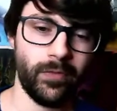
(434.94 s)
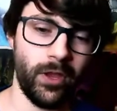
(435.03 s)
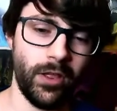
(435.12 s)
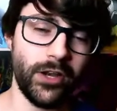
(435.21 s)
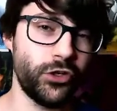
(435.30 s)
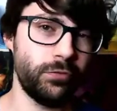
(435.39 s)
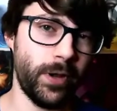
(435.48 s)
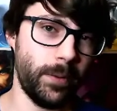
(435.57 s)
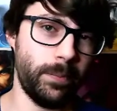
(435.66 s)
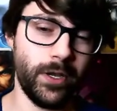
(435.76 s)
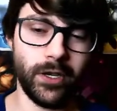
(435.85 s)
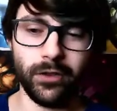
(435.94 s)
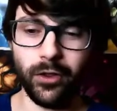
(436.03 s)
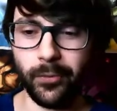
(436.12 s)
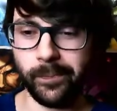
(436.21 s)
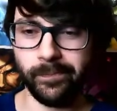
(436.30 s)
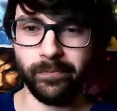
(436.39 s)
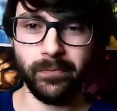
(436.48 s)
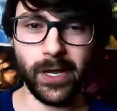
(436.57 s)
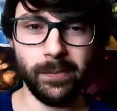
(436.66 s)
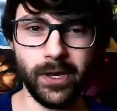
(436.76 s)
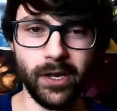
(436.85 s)
That's just my opinion, though.
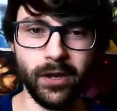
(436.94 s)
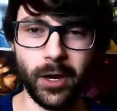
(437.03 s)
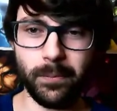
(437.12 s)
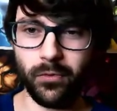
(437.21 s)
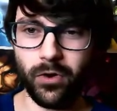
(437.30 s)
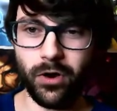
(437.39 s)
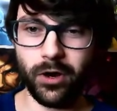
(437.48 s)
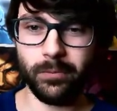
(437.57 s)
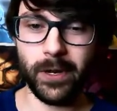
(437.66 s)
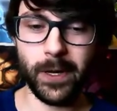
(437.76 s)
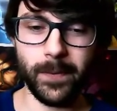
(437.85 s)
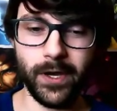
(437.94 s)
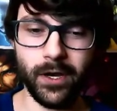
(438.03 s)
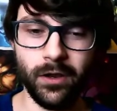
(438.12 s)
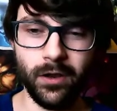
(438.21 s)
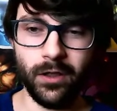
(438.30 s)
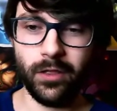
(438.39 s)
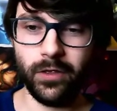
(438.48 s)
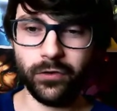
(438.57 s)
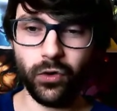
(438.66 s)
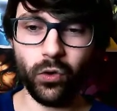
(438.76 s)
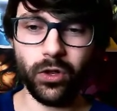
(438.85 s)
Maybe I'm wrong. Maybe this
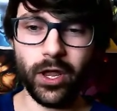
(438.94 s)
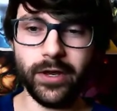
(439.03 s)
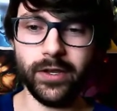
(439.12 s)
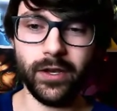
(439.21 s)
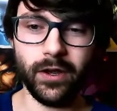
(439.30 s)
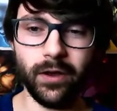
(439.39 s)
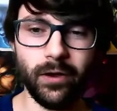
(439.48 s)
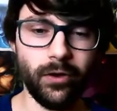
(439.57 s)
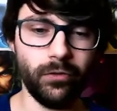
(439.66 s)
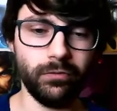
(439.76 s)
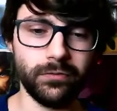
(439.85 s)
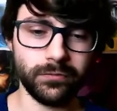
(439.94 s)
whole idea of